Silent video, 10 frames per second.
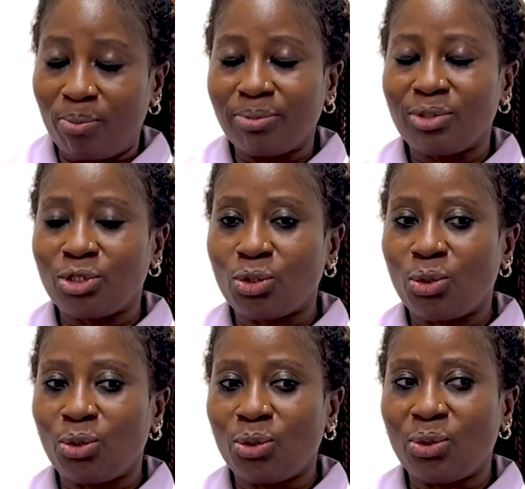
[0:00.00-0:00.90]

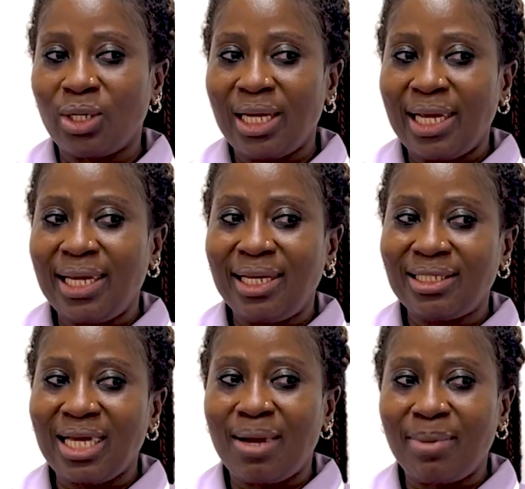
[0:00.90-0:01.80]
So
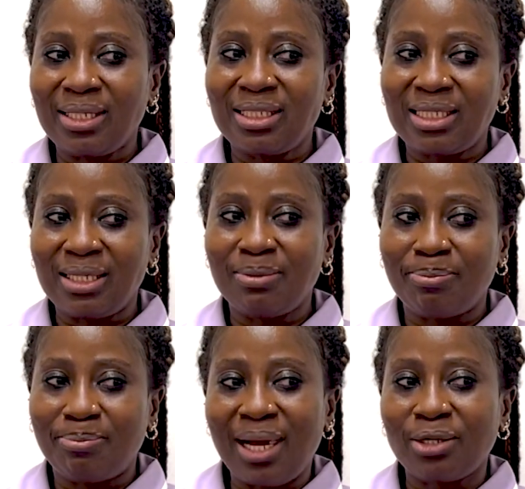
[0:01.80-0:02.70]
anytime I see
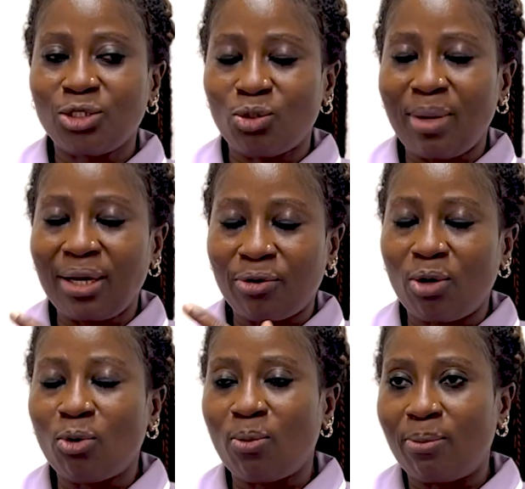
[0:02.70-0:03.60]
back to my
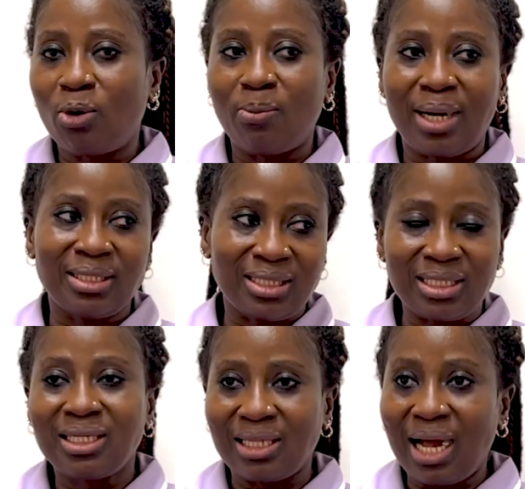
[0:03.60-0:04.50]
grandma mom, I
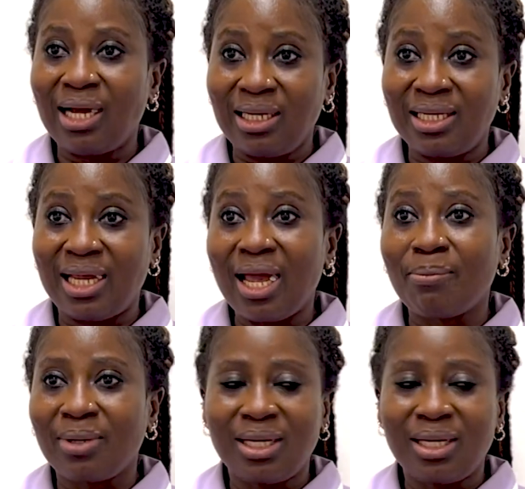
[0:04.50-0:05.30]
see in them.